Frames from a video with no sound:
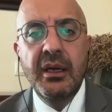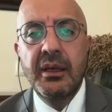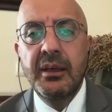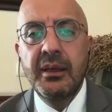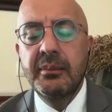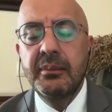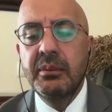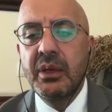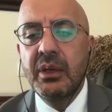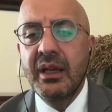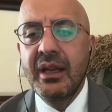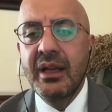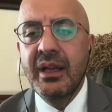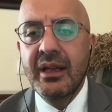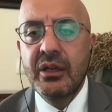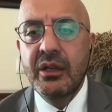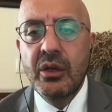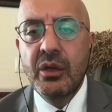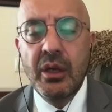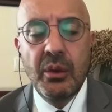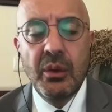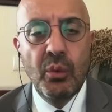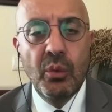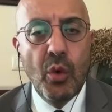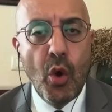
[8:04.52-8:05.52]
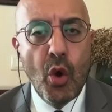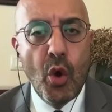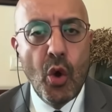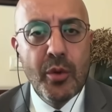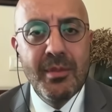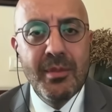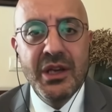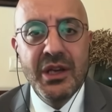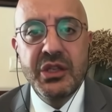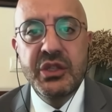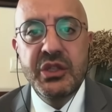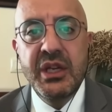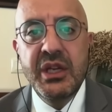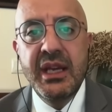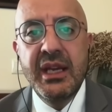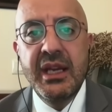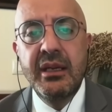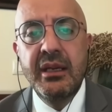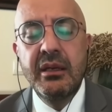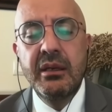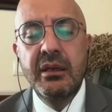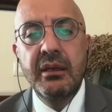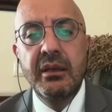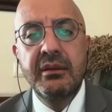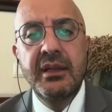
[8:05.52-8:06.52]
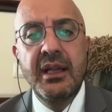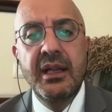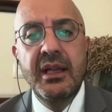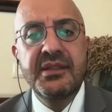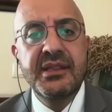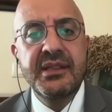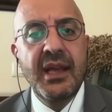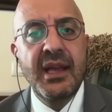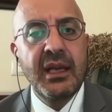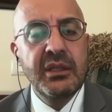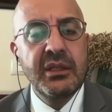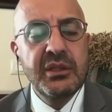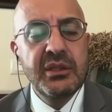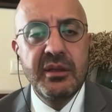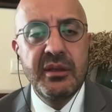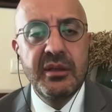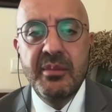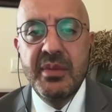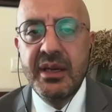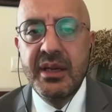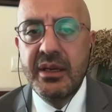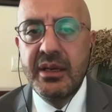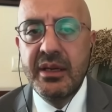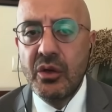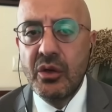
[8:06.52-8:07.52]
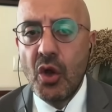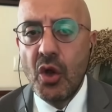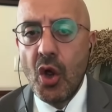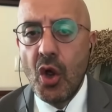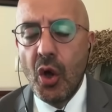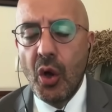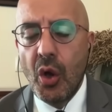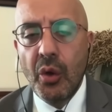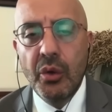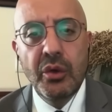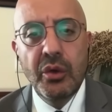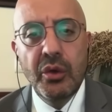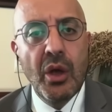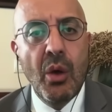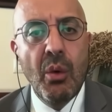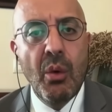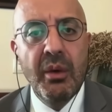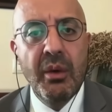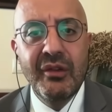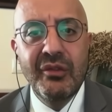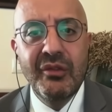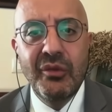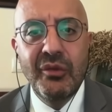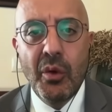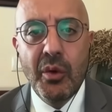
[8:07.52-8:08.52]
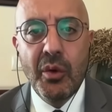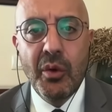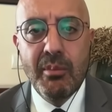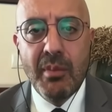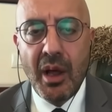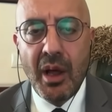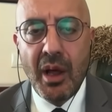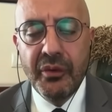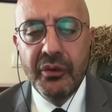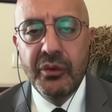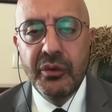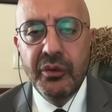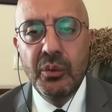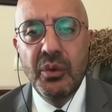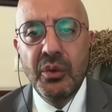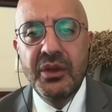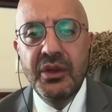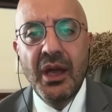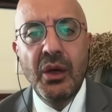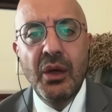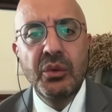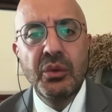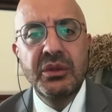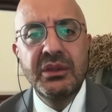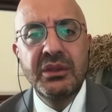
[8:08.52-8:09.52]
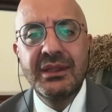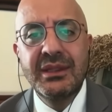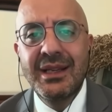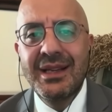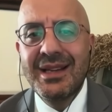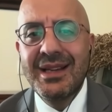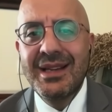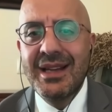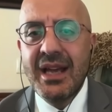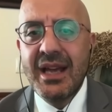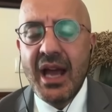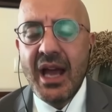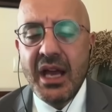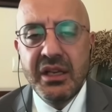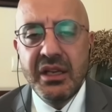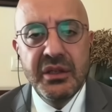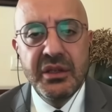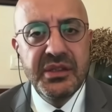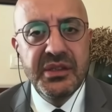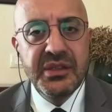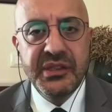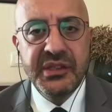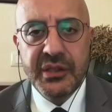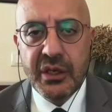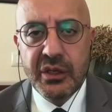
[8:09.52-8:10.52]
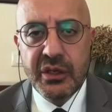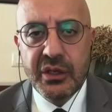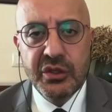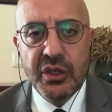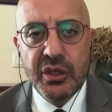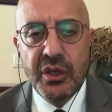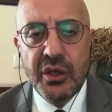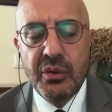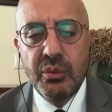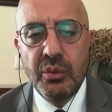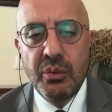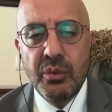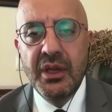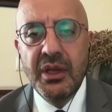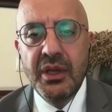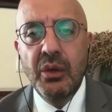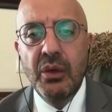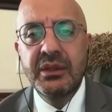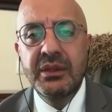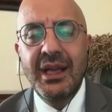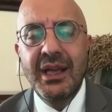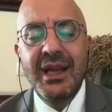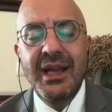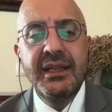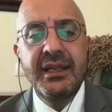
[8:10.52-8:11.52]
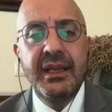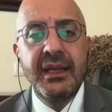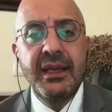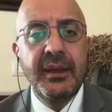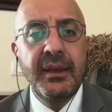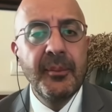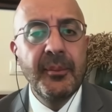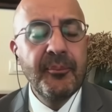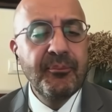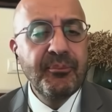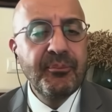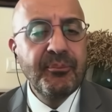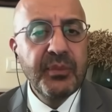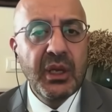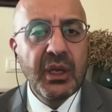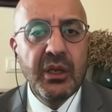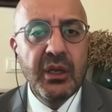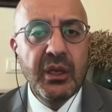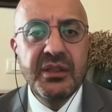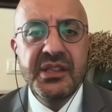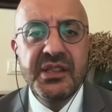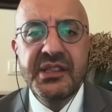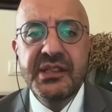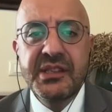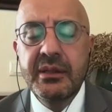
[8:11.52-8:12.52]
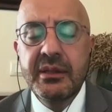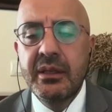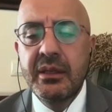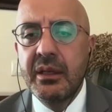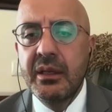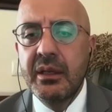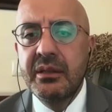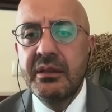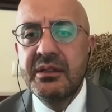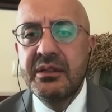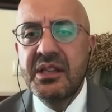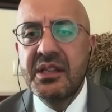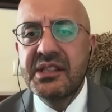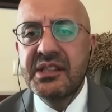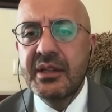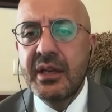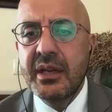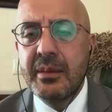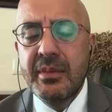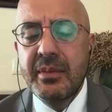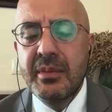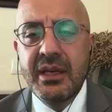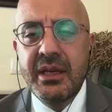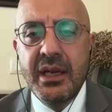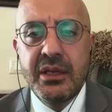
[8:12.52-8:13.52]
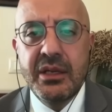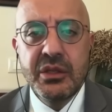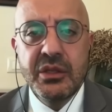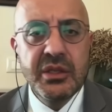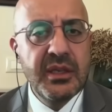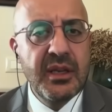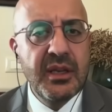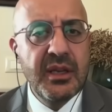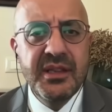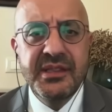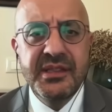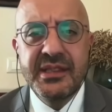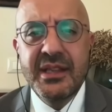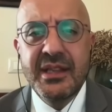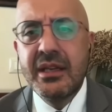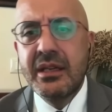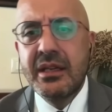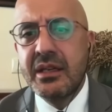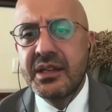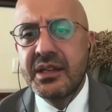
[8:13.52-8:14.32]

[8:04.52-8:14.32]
uh, war machine that's actually been ongoing for months without any restriction, without any dis- discrimination. It's